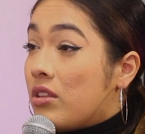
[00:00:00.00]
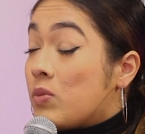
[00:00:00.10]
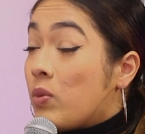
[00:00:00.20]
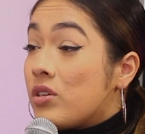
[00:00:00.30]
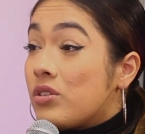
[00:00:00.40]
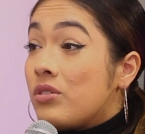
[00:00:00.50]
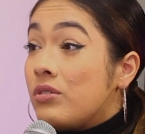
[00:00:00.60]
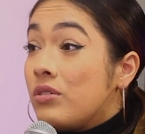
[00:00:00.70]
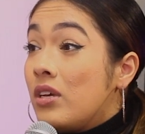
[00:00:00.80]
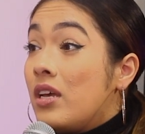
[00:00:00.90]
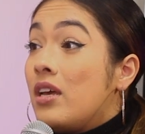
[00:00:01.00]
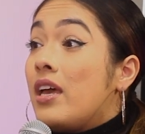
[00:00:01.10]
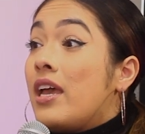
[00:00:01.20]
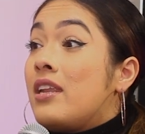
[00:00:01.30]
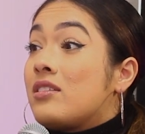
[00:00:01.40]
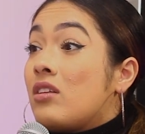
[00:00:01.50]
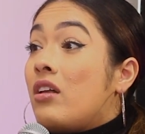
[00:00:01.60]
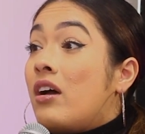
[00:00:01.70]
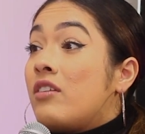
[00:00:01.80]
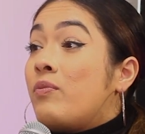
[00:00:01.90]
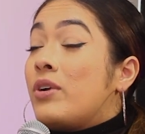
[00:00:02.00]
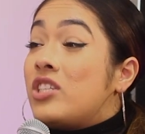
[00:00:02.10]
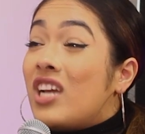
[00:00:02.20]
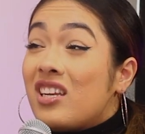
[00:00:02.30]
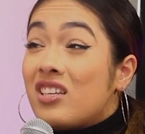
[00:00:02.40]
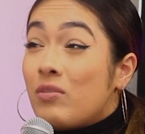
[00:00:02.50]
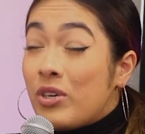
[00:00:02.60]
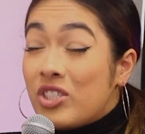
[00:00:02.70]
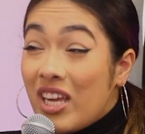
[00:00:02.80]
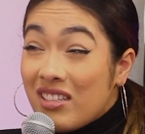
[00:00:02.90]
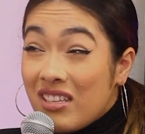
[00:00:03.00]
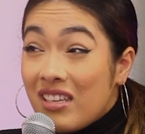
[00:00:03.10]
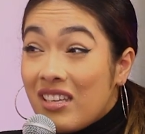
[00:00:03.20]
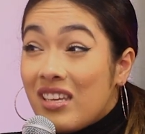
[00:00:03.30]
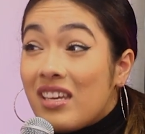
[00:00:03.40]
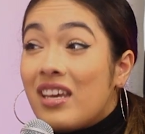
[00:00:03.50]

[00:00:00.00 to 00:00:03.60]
personal. And it's a lot of project projecting.